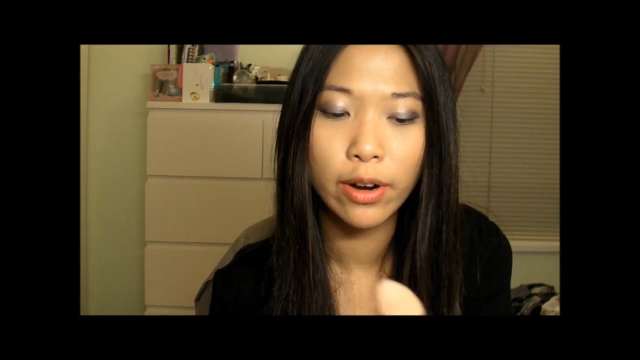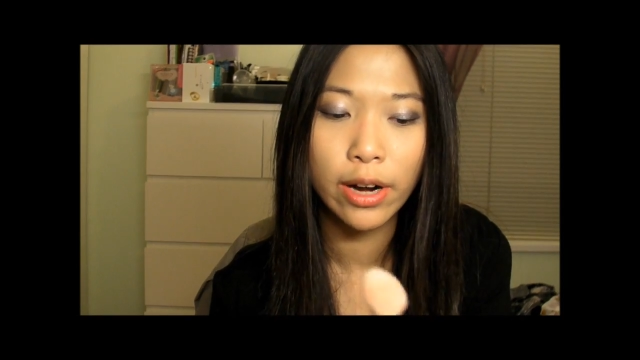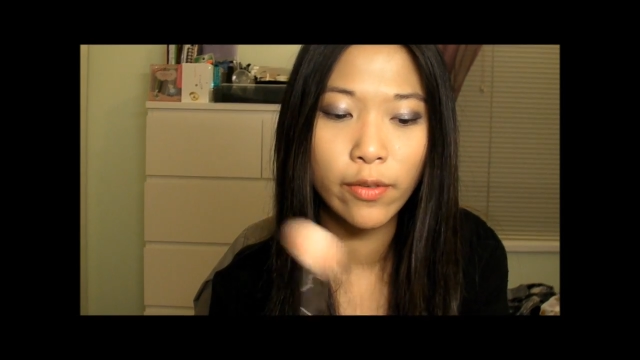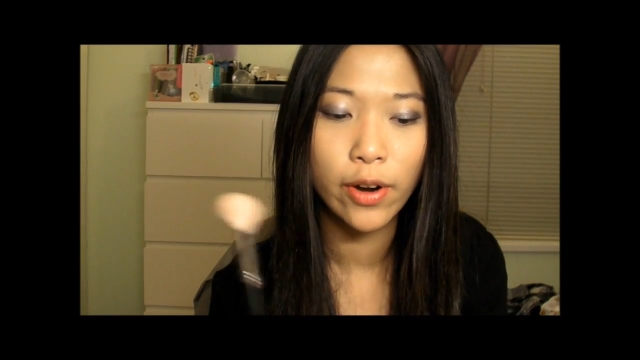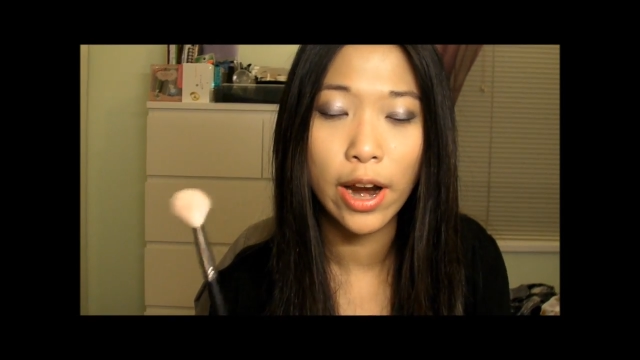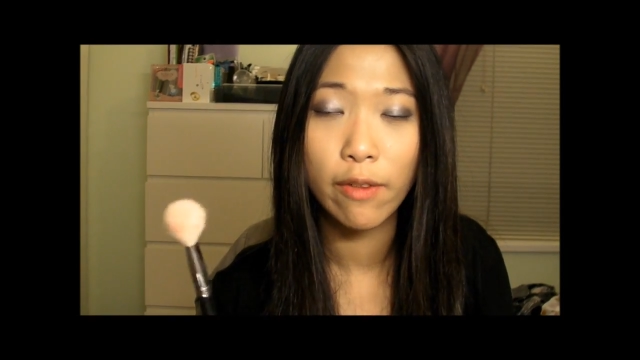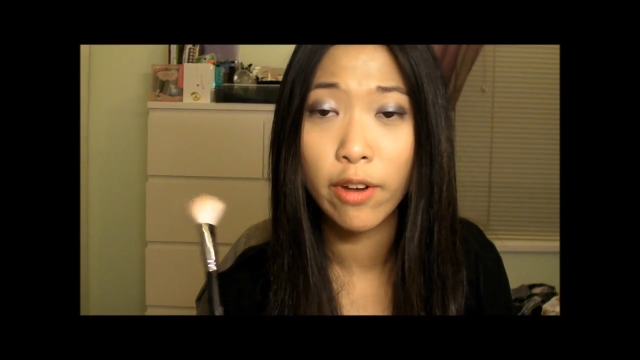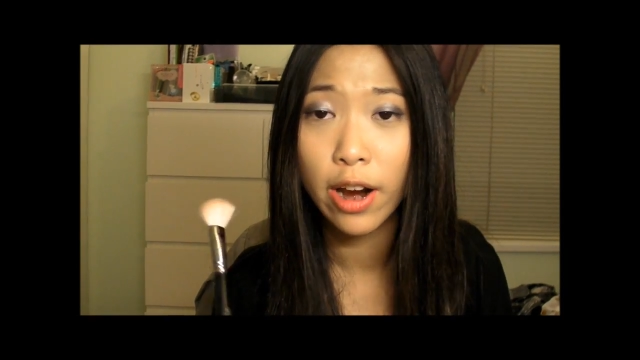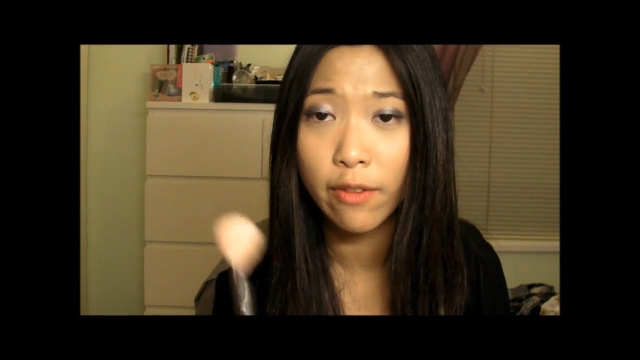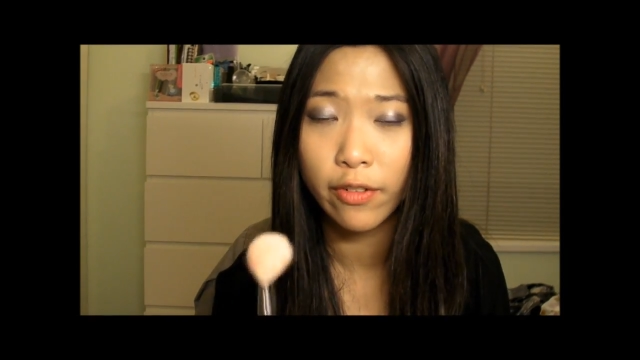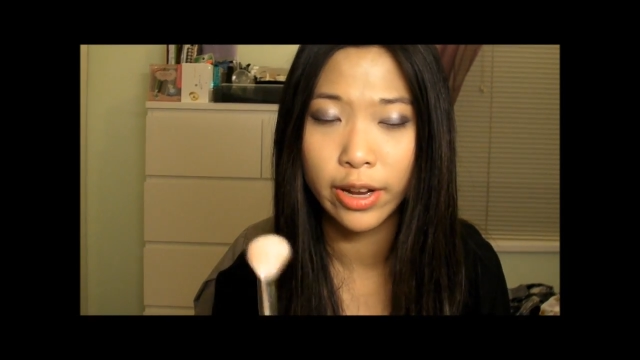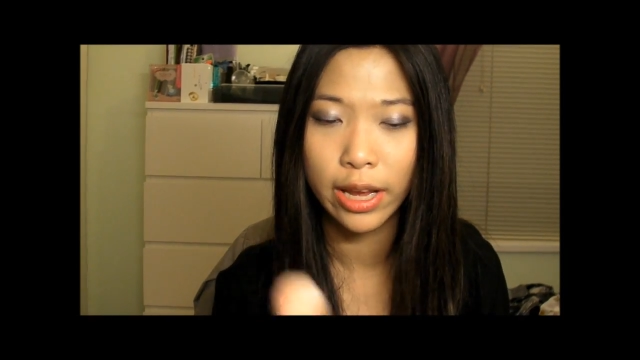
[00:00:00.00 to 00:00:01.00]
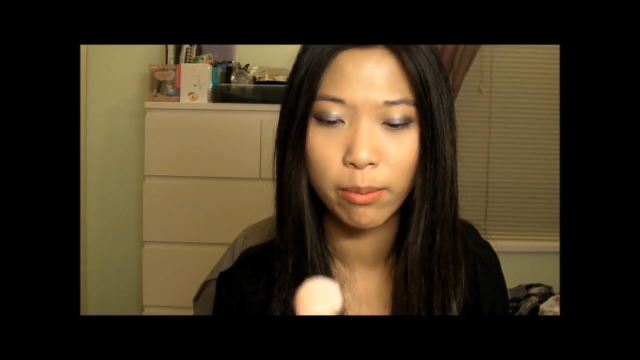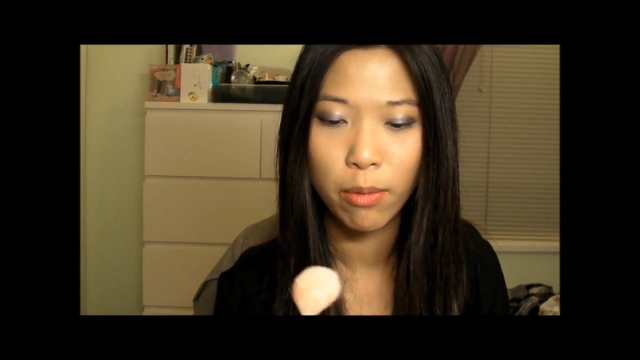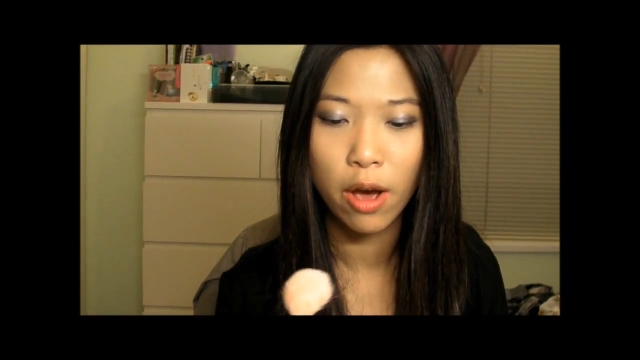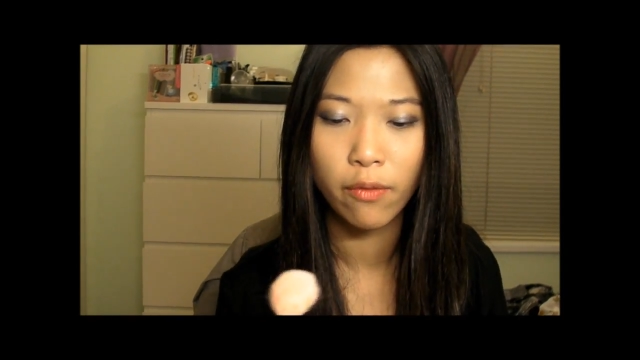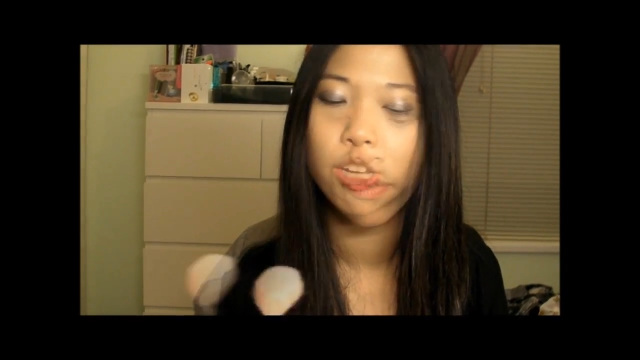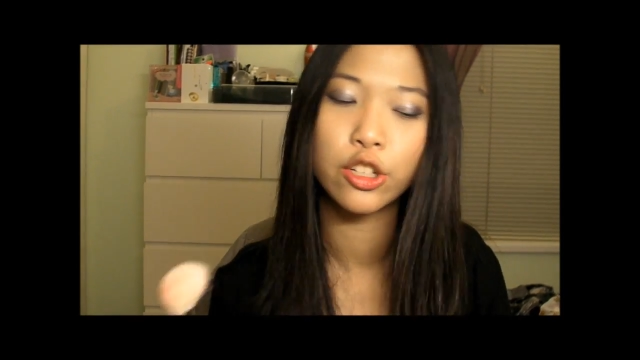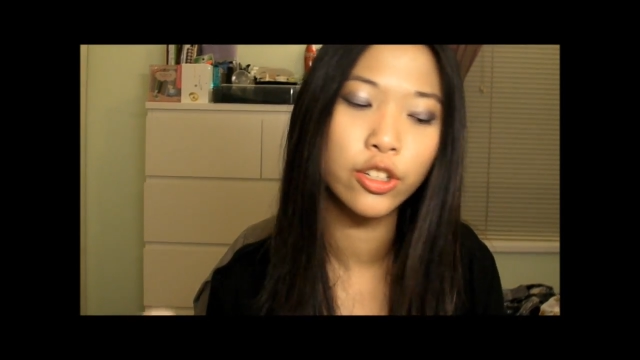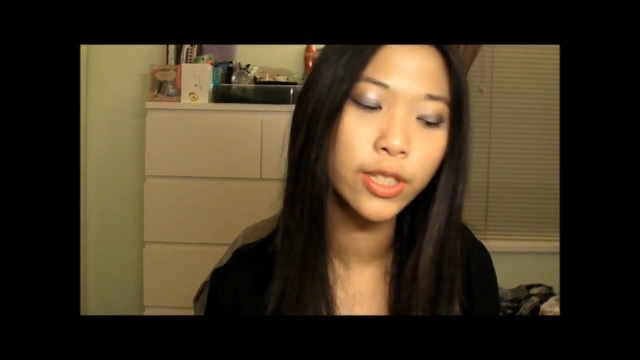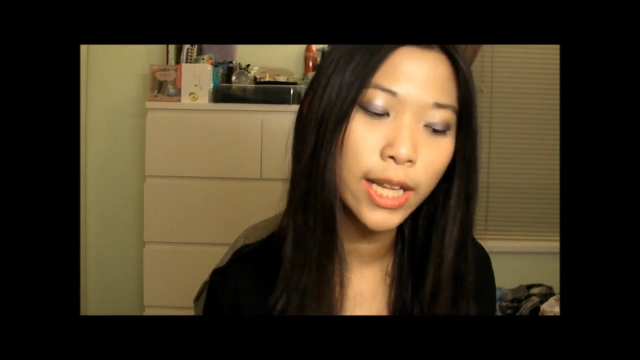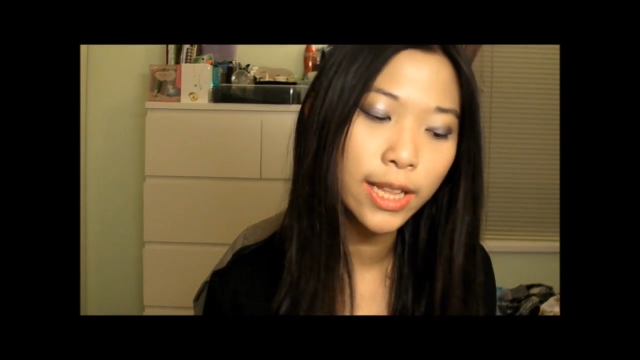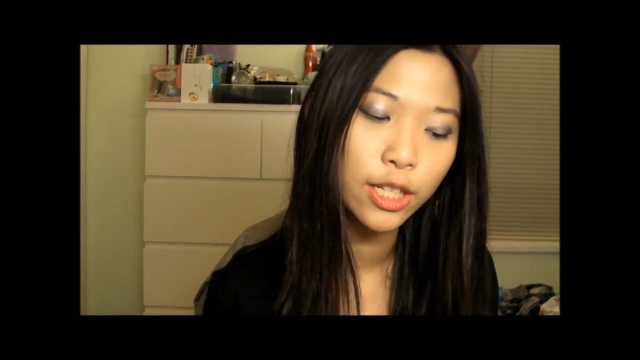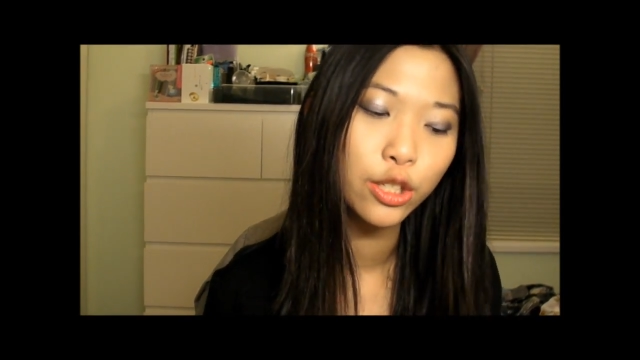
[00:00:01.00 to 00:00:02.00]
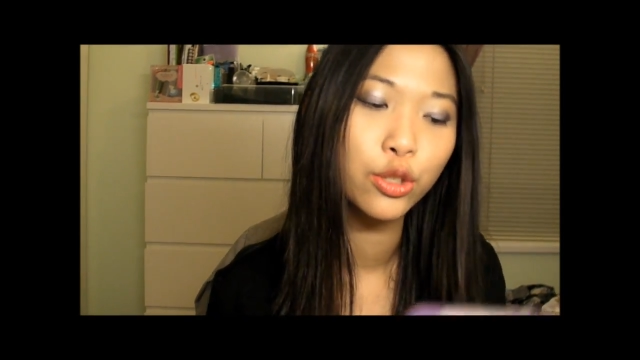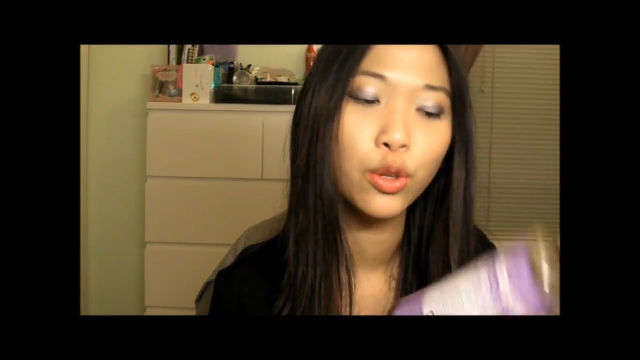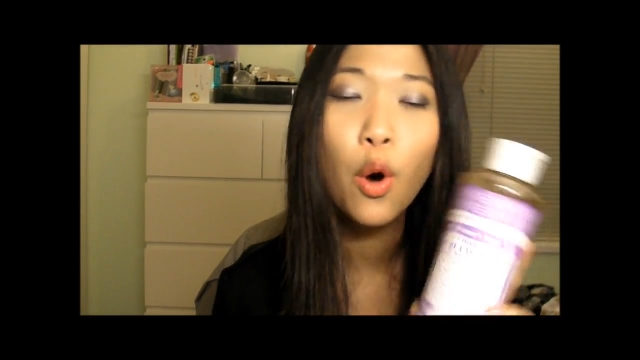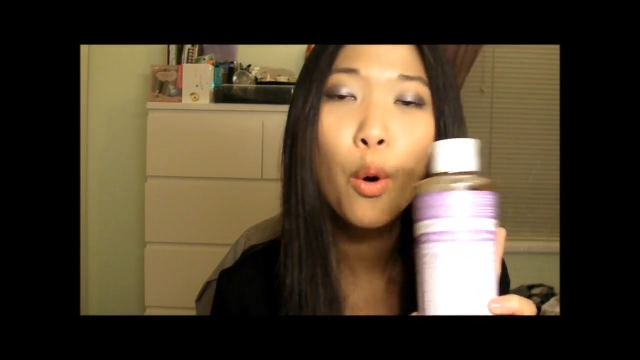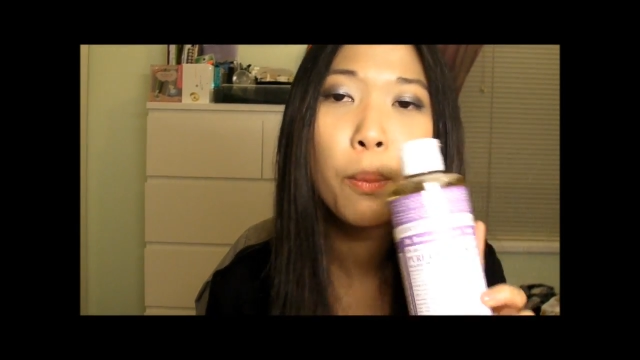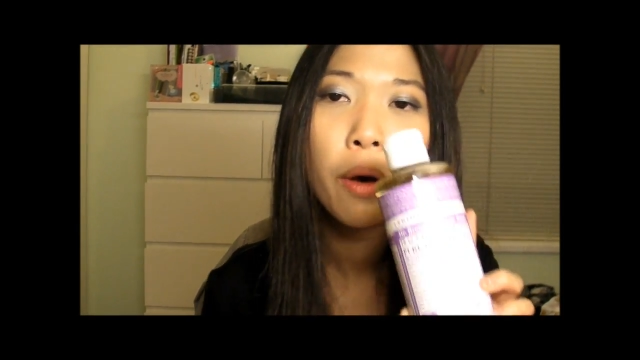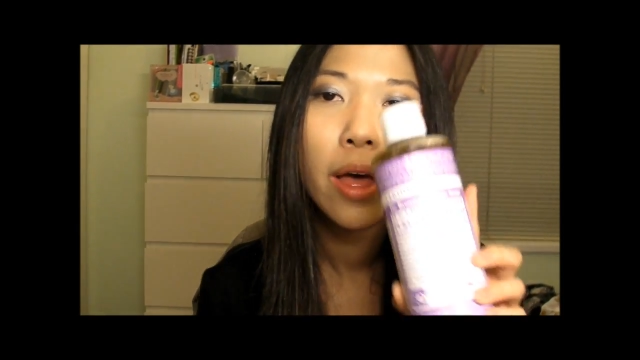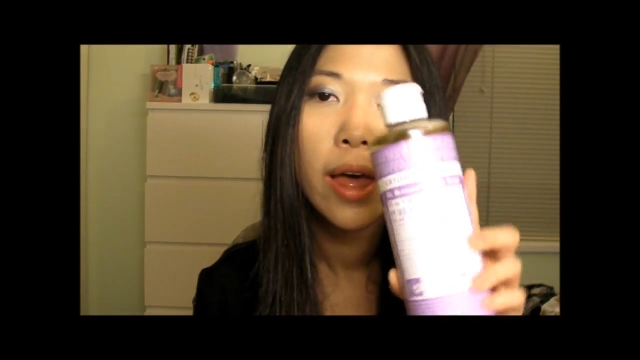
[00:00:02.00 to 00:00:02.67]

ever came out. And she said this soap